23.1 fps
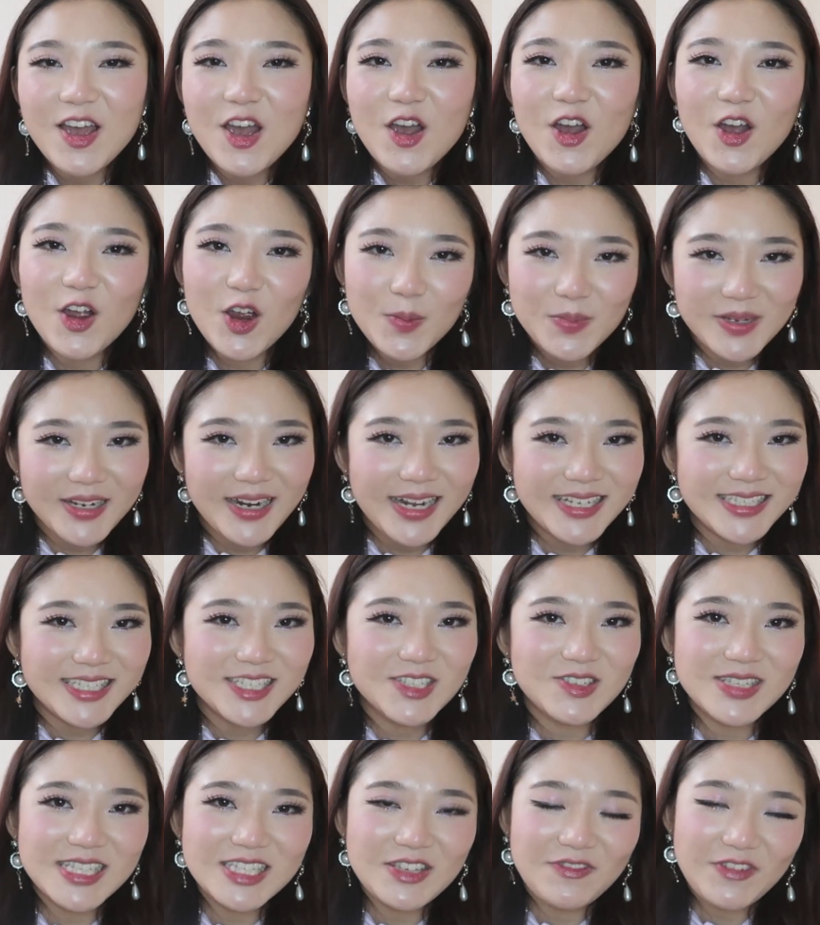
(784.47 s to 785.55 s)
I hope you guys
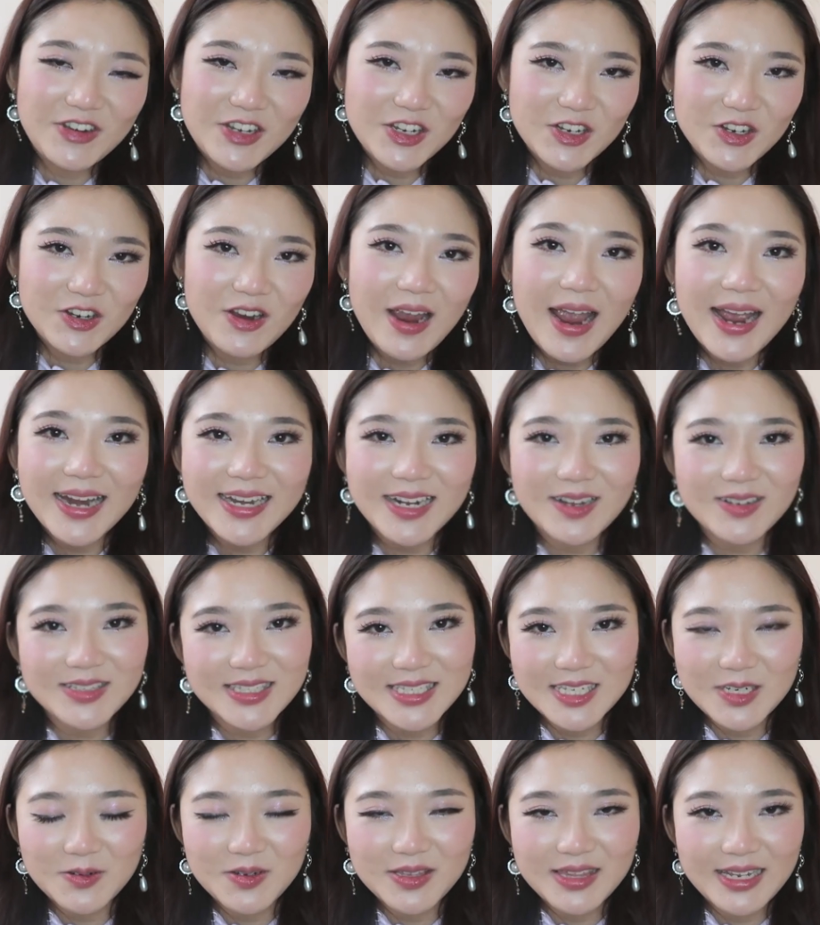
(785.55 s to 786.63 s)
enjoyed this video and I'll
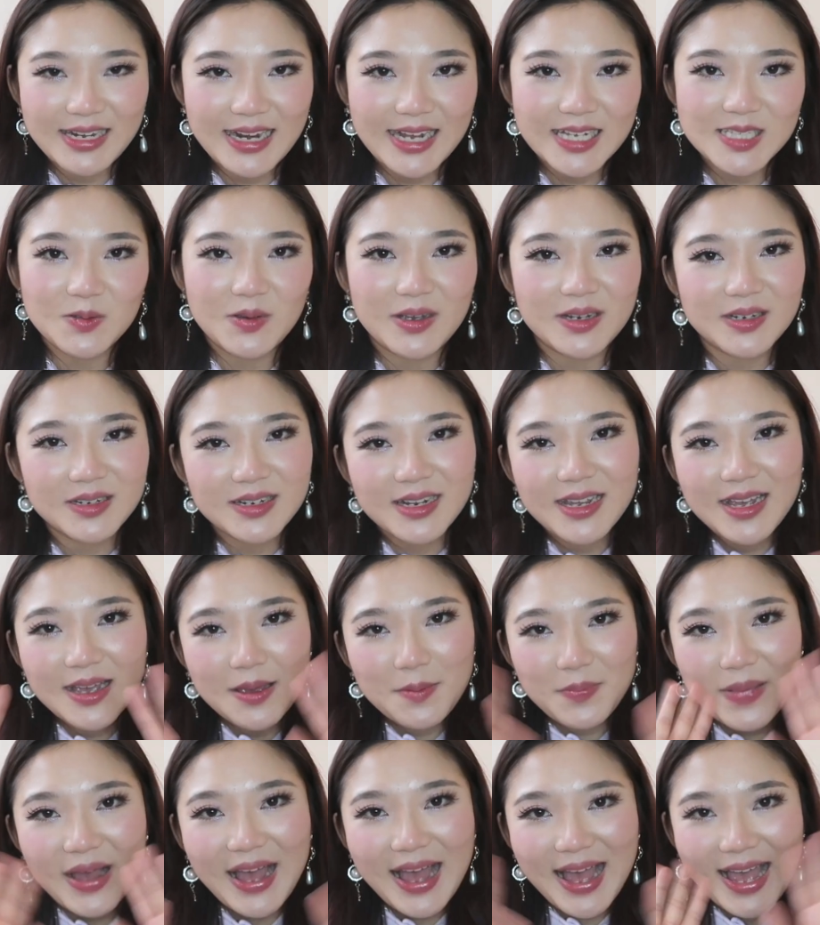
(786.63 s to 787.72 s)
see you in the next one.
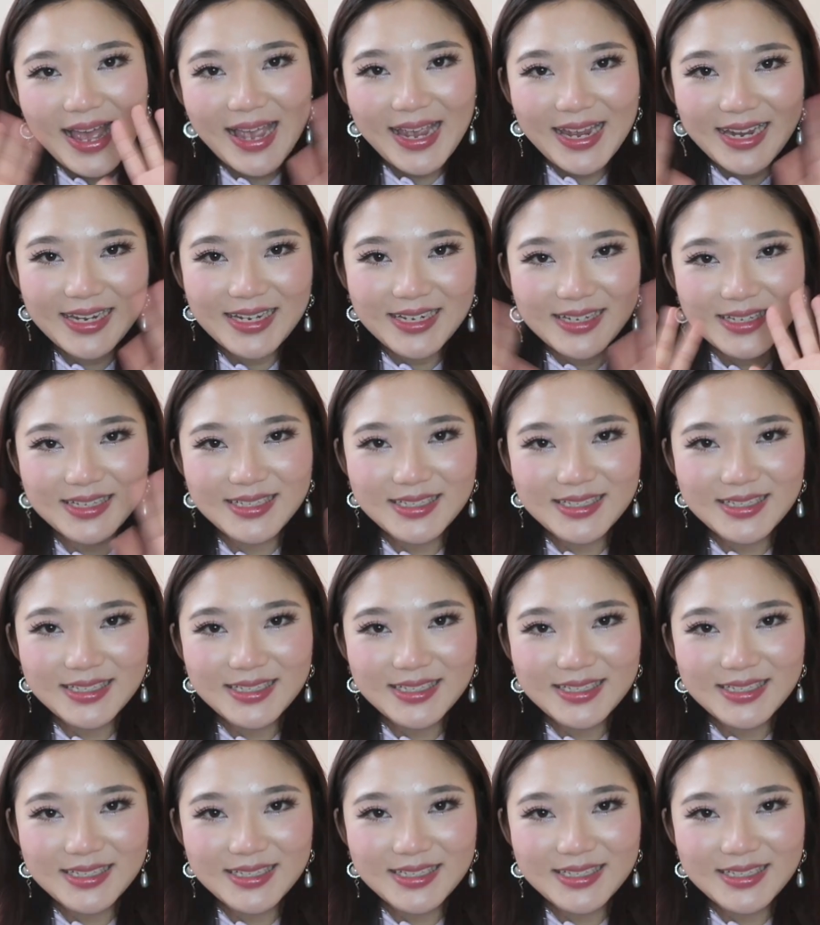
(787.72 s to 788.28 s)
Bye!